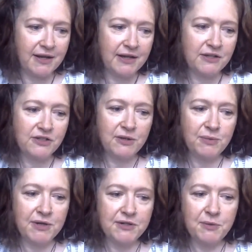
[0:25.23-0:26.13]
She
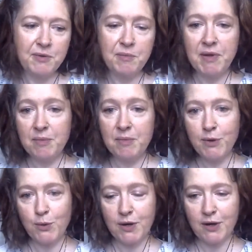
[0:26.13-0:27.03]
works with people
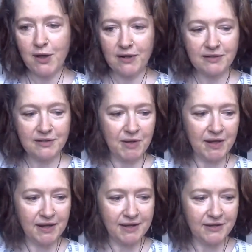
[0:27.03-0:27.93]
who are called to be
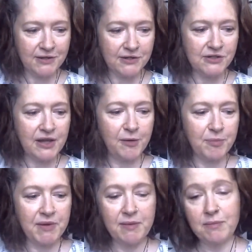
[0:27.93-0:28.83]
healers,
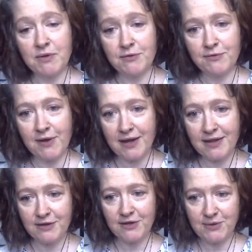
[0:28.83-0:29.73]
helping them to find
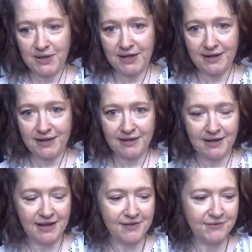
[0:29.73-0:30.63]
their unique healing
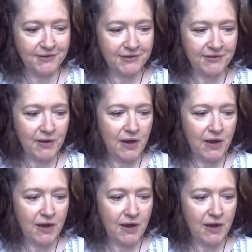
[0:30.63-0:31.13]
gifts.